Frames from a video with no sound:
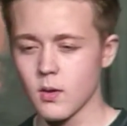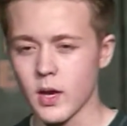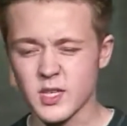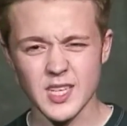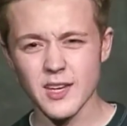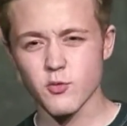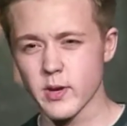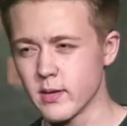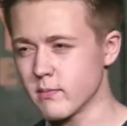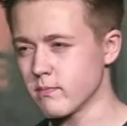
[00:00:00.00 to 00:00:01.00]

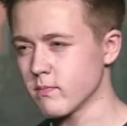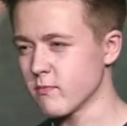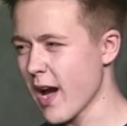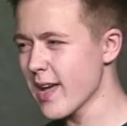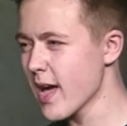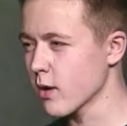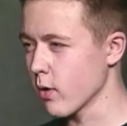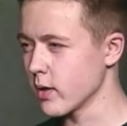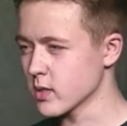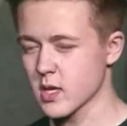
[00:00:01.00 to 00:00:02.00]
Excedrin,
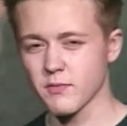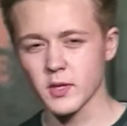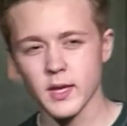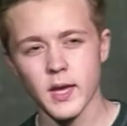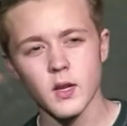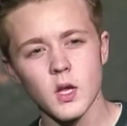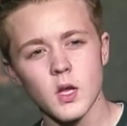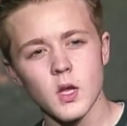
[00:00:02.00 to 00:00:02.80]
Viagra, and stuff like that?